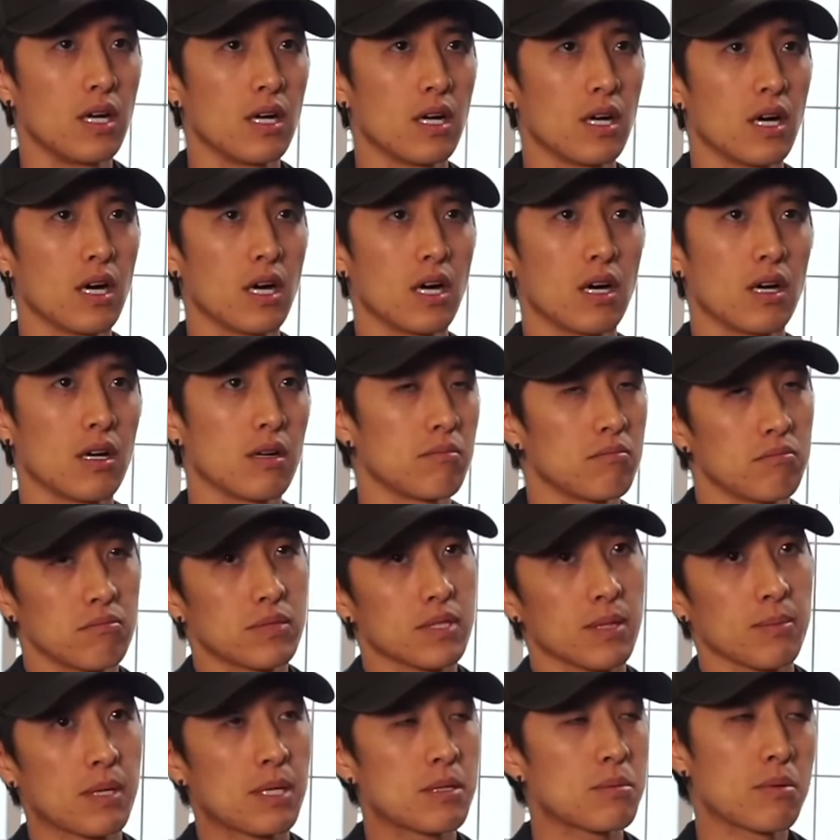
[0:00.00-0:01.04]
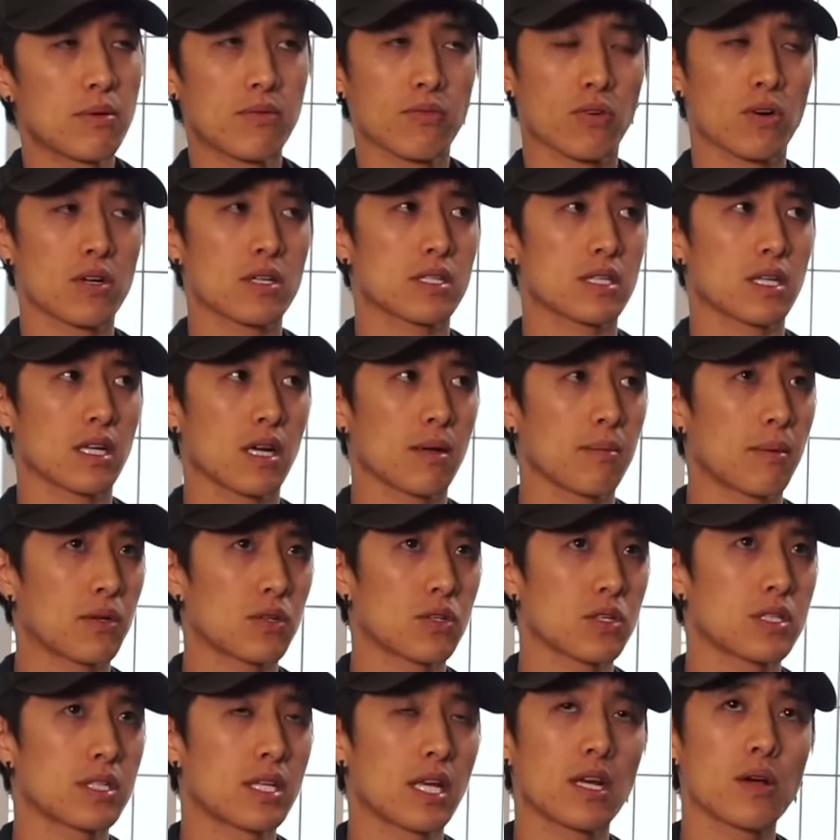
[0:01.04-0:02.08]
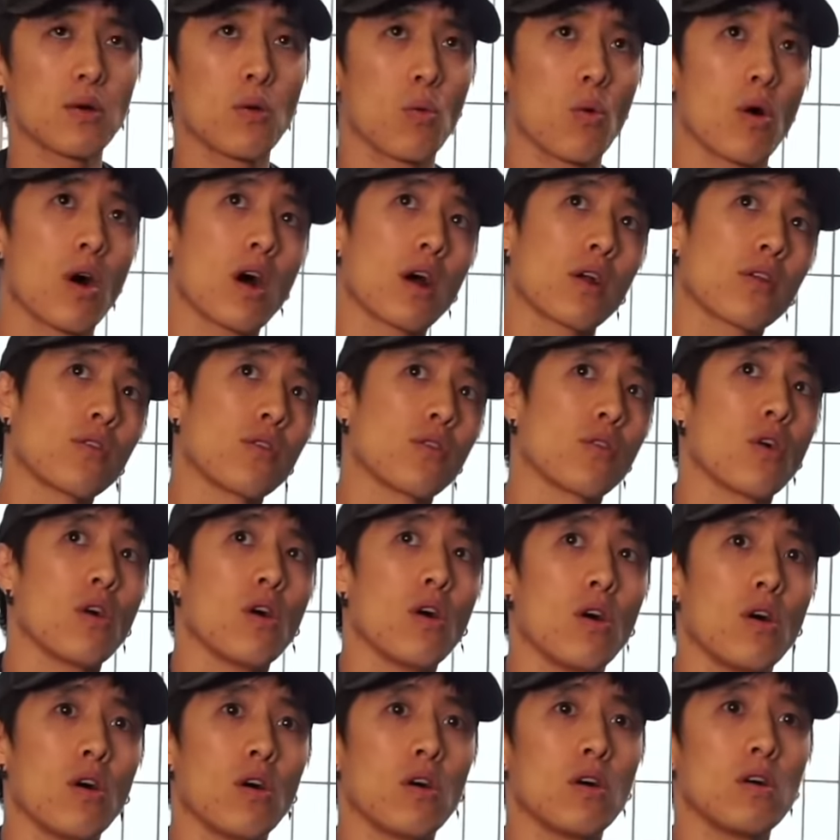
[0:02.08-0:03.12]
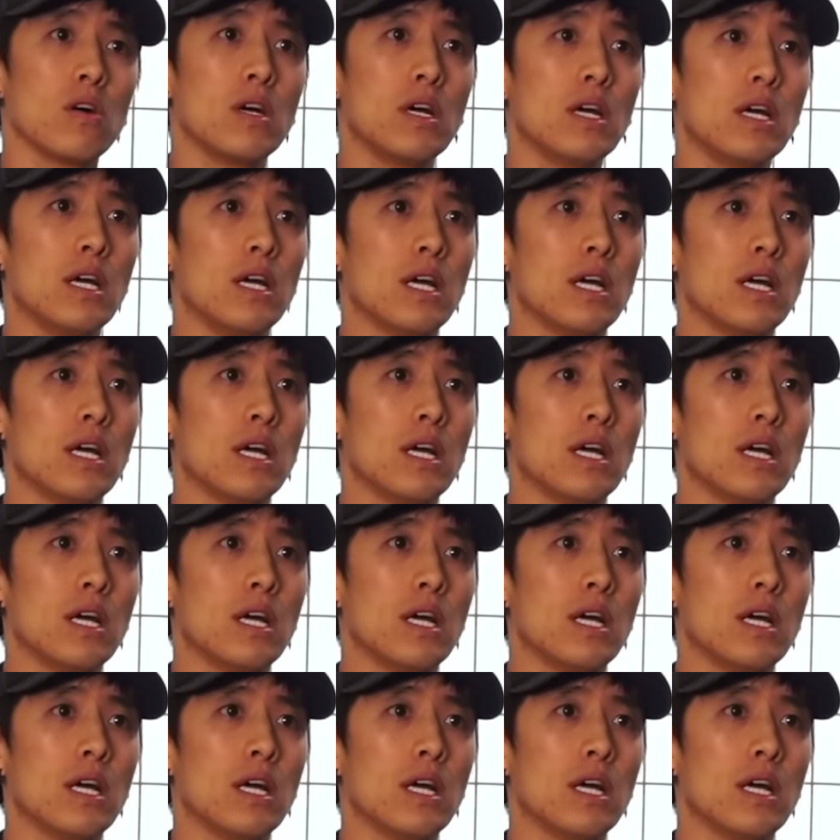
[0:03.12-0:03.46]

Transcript: Uh, sometimes before I set up, I'll just take a walk through the hall